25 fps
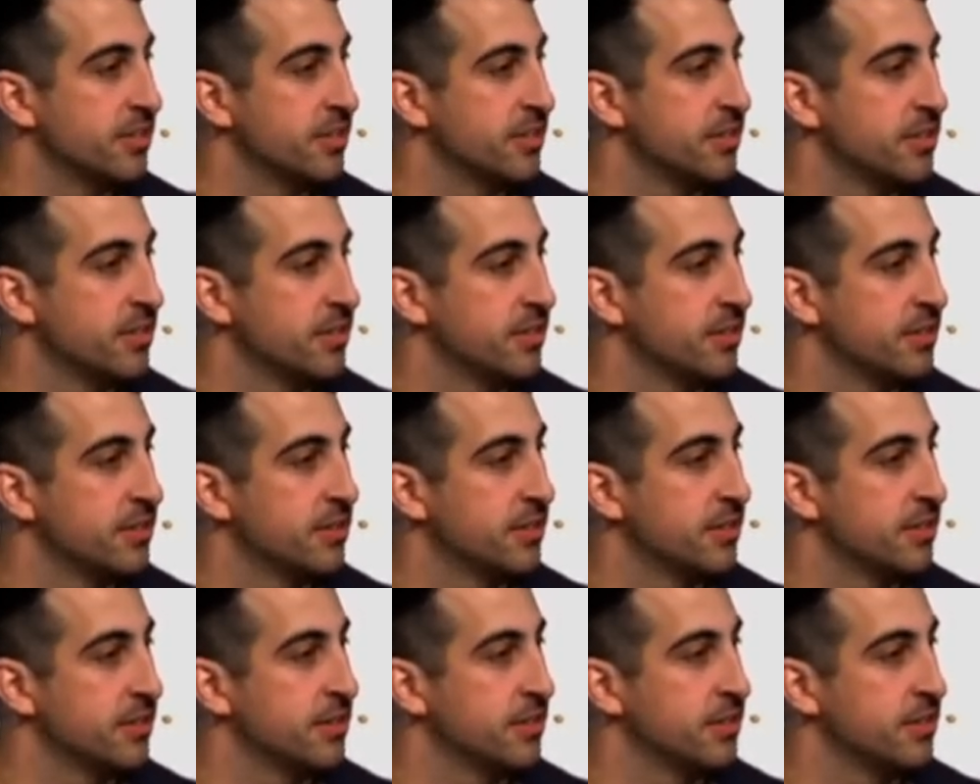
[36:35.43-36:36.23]

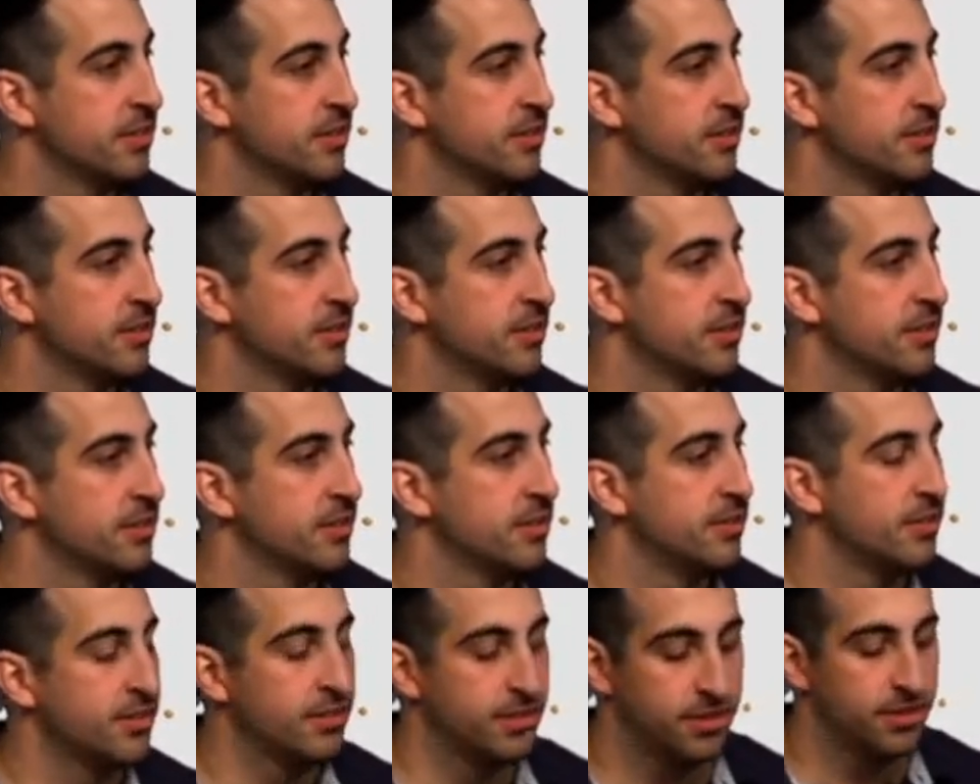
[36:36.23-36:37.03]

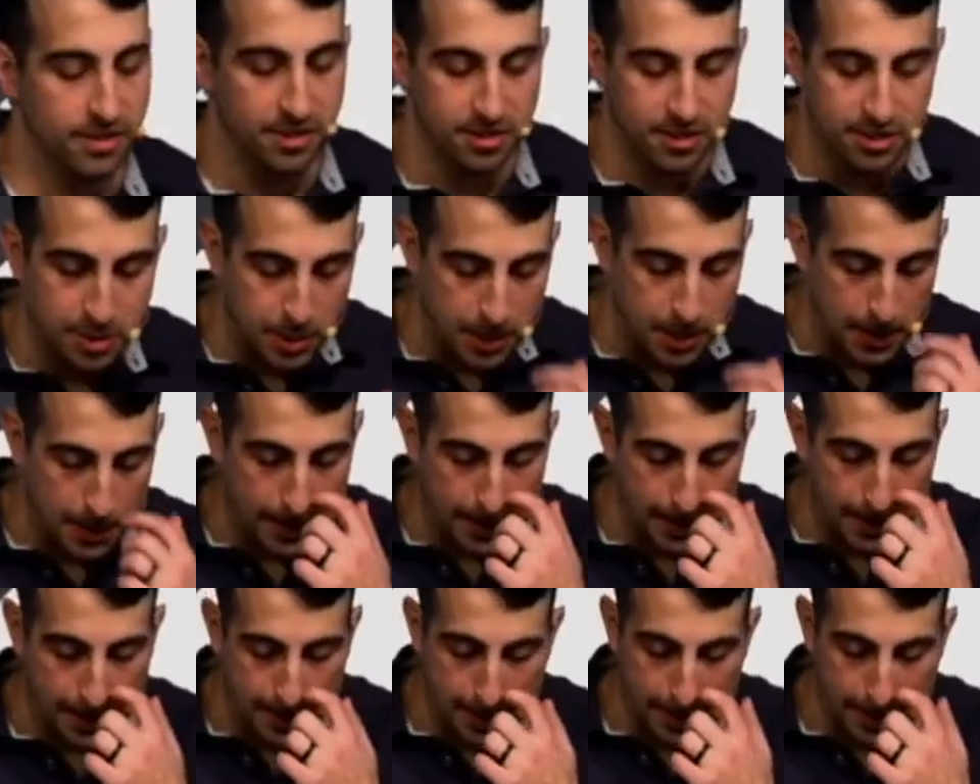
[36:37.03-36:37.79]
No one is speaking in this clip.